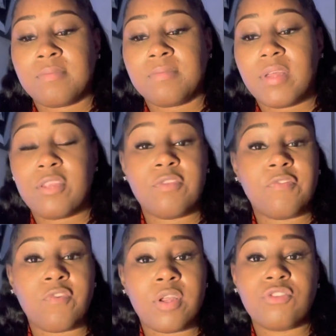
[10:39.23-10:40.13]
and your
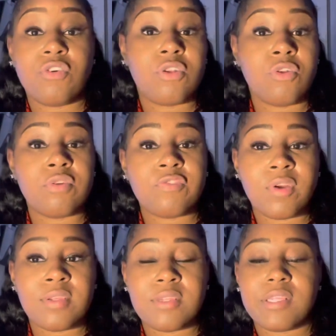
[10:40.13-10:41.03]
friends, your close
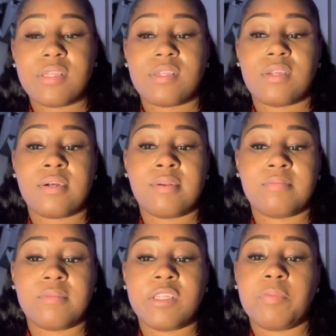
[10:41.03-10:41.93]
friends. Just